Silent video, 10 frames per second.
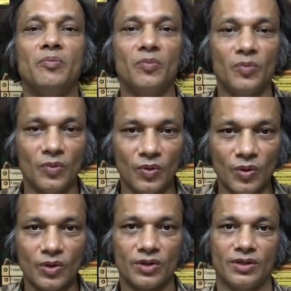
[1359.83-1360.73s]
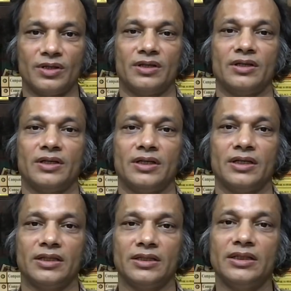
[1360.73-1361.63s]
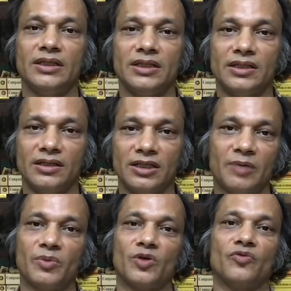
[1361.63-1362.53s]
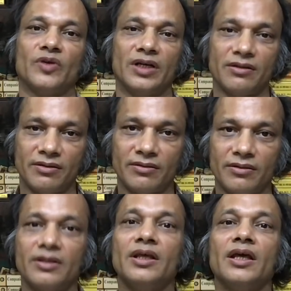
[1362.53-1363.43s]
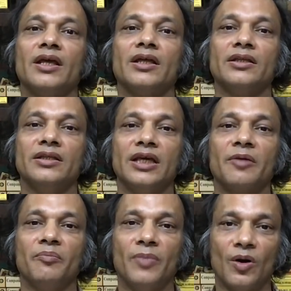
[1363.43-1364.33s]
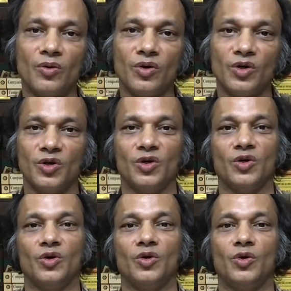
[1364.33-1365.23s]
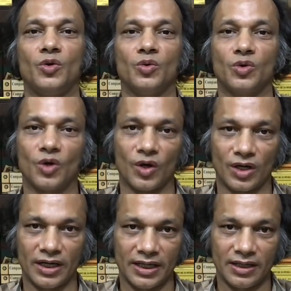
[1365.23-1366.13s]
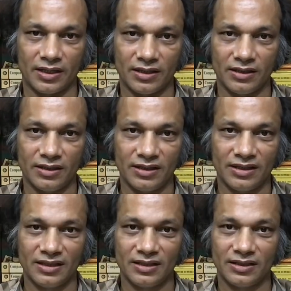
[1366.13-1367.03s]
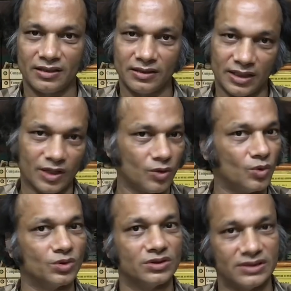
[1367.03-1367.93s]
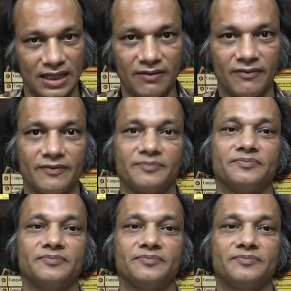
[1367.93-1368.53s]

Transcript: More the number of witnesses, they are bound to contradict their own self.